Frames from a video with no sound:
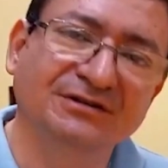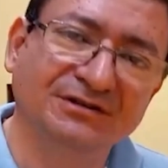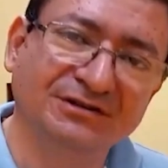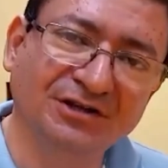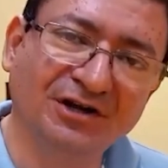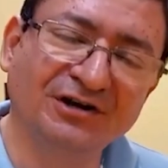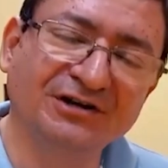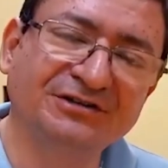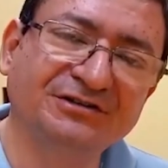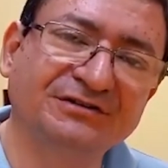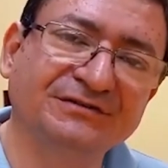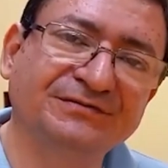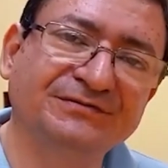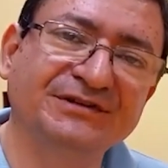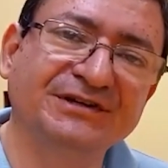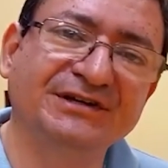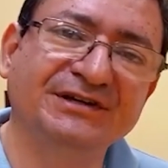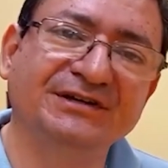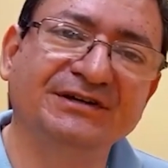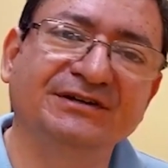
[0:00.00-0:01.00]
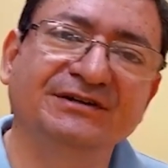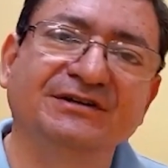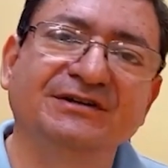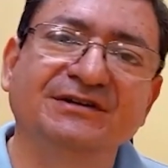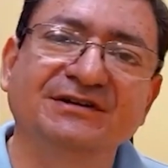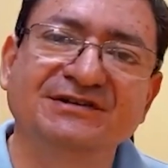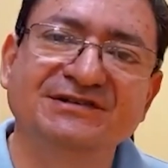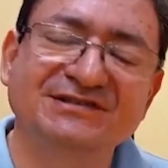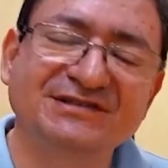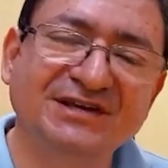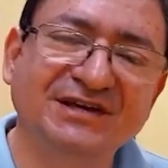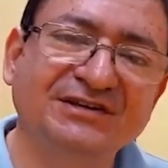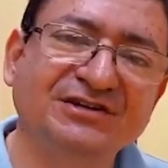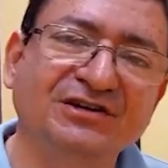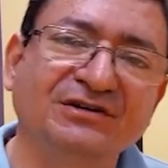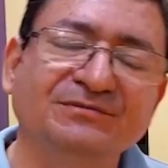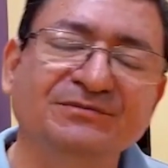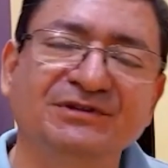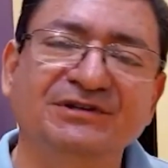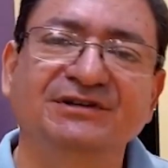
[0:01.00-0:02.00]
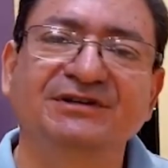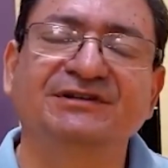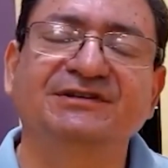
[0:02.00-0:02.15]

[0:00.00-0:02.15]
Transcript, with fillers: north of the stadium, the,